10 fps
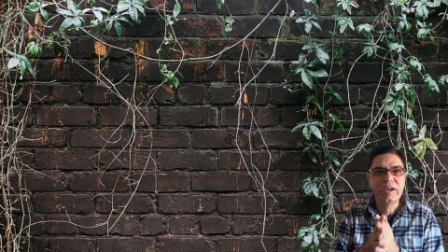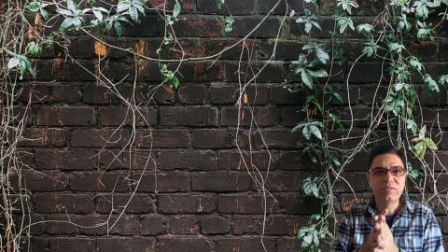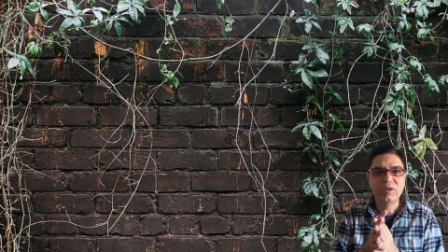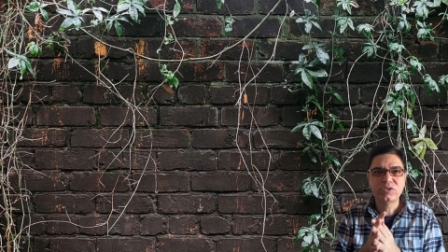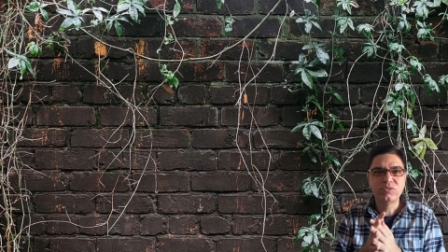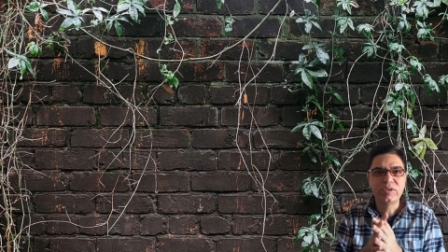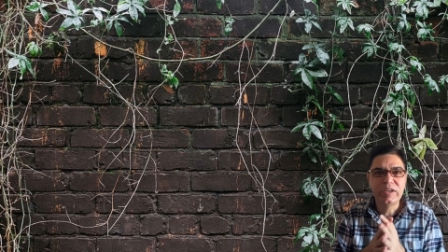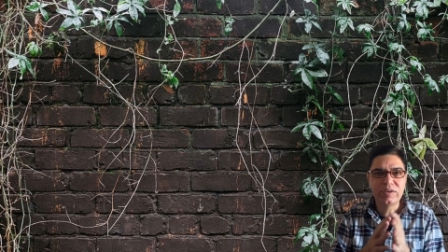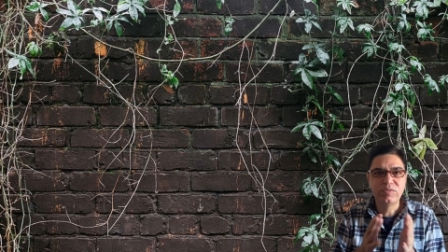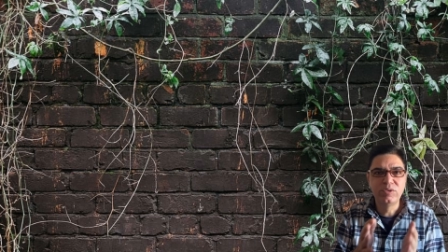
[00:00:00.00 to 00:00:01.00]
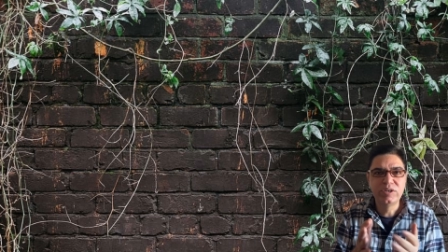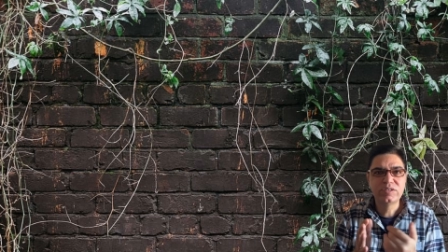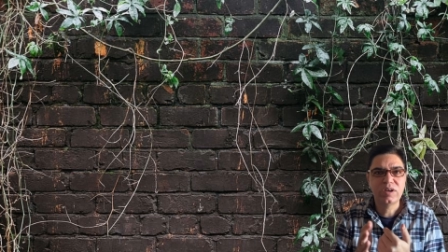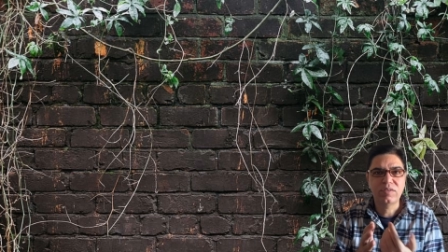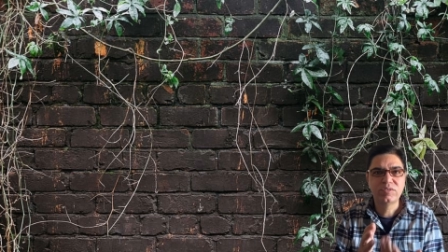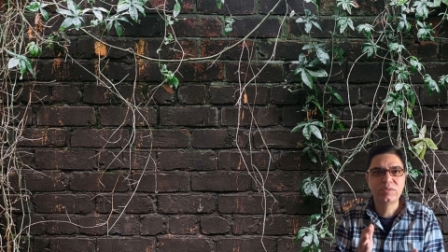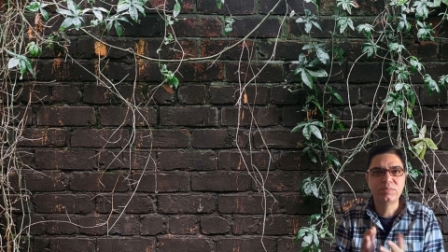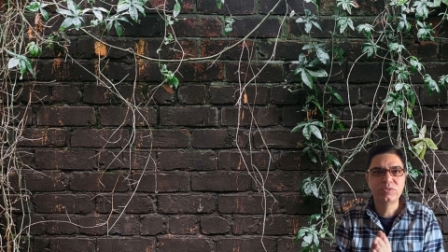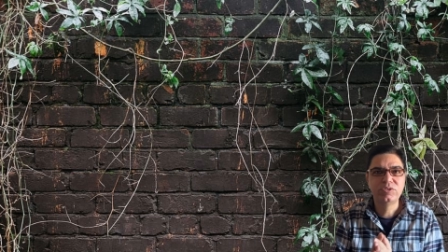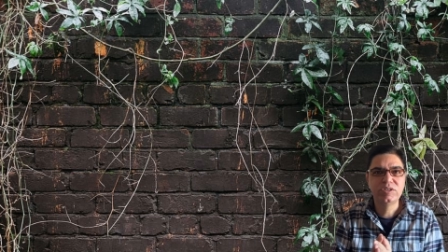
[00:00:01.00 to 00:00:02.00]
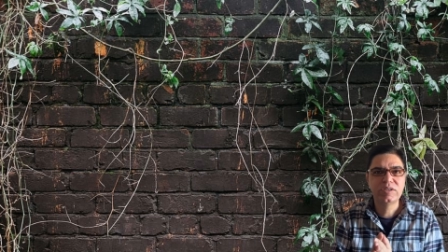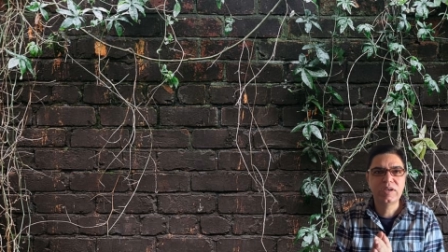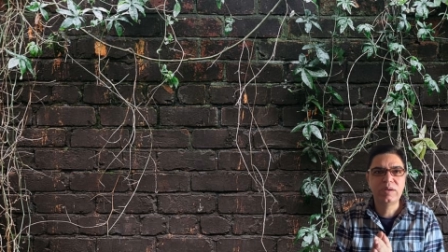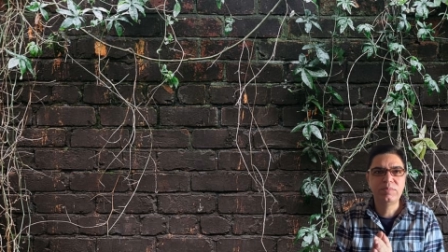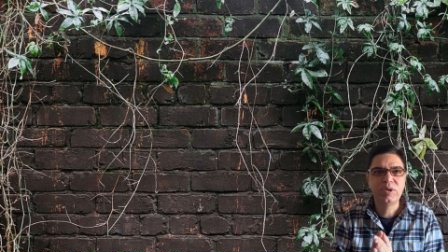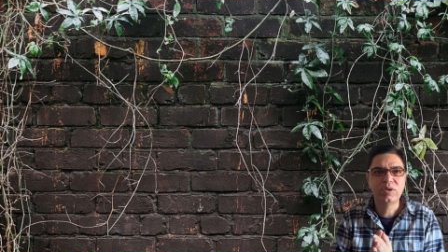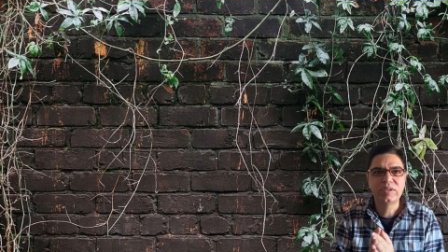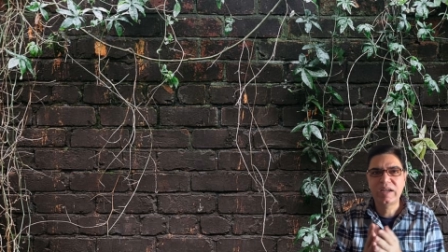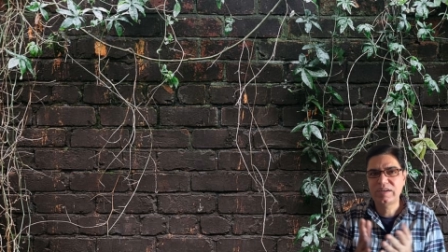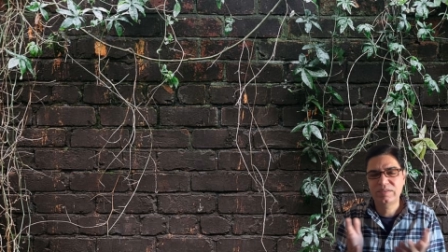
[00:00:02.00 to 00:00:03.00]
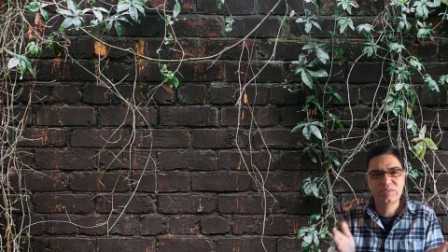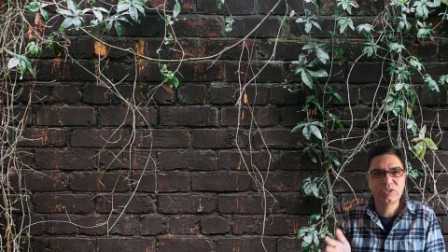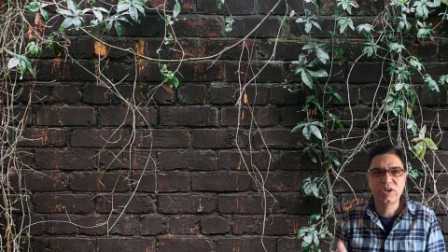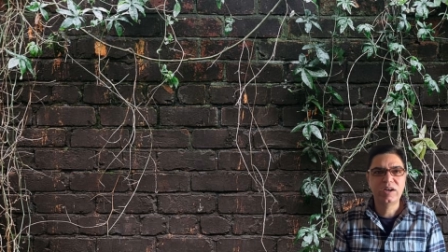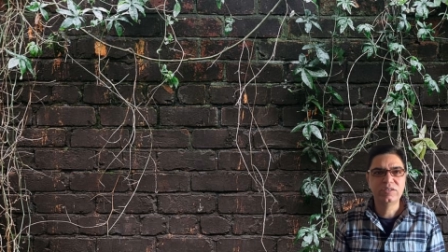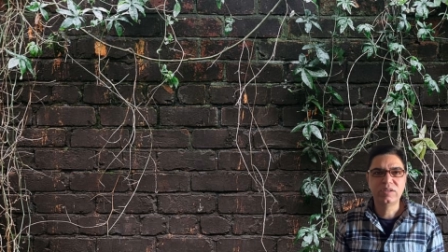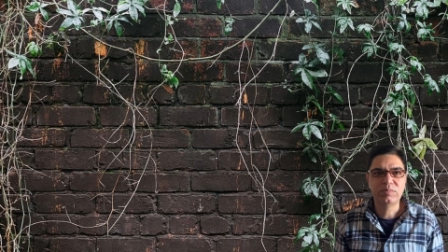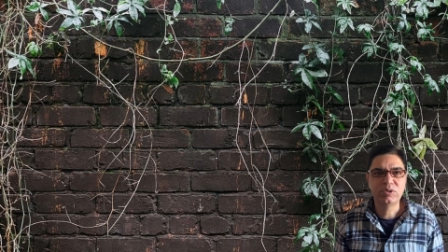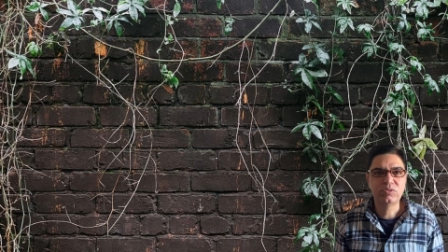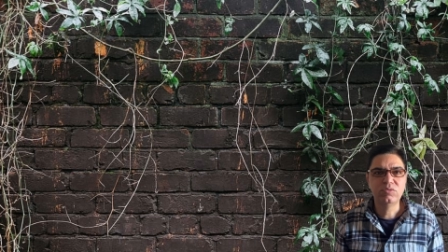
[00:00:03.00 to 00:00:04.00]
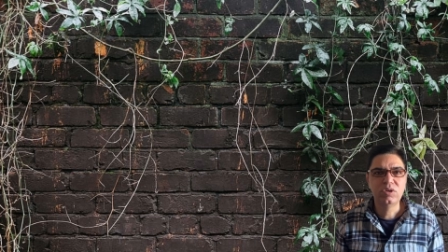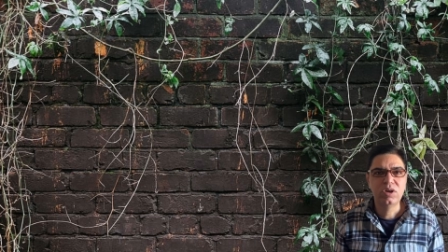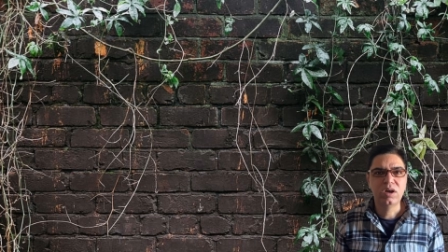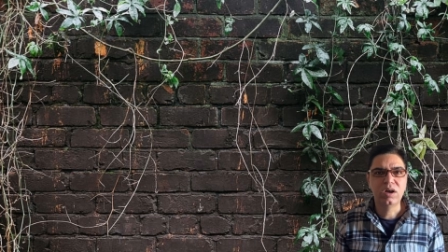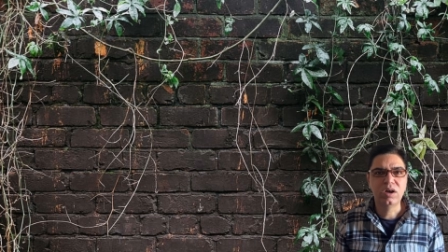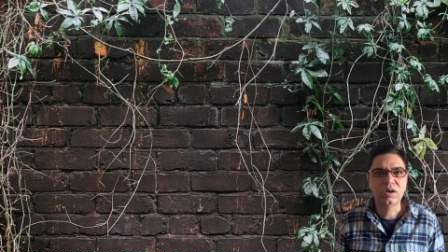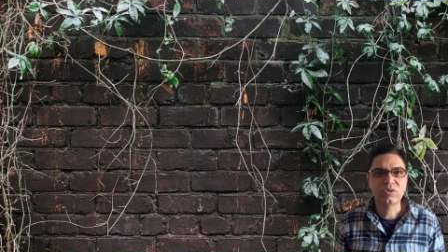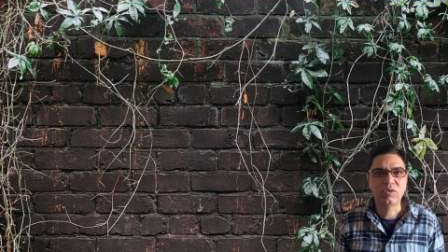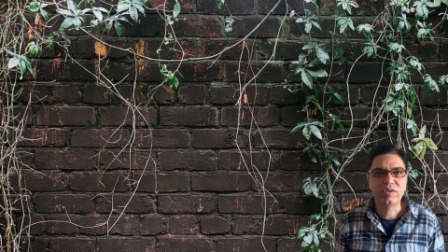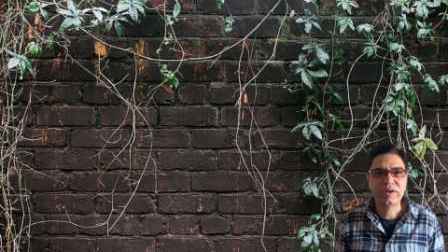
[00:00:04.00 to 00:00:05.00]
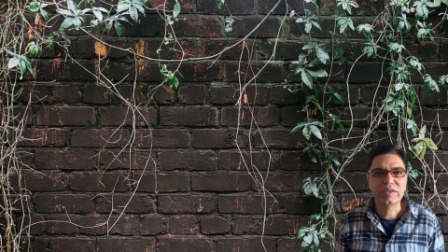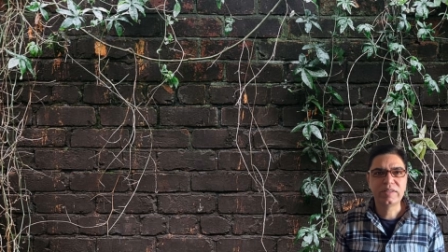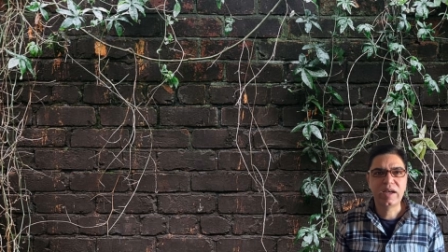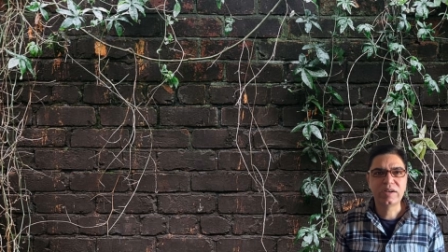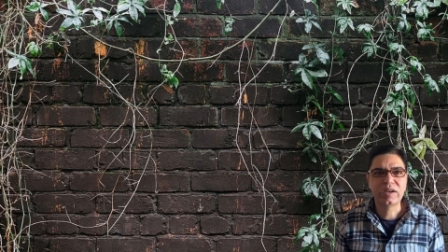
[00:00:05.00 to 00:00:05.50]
advanced to clear fluids after the procedure and beyond that if the child is able to tolerate that.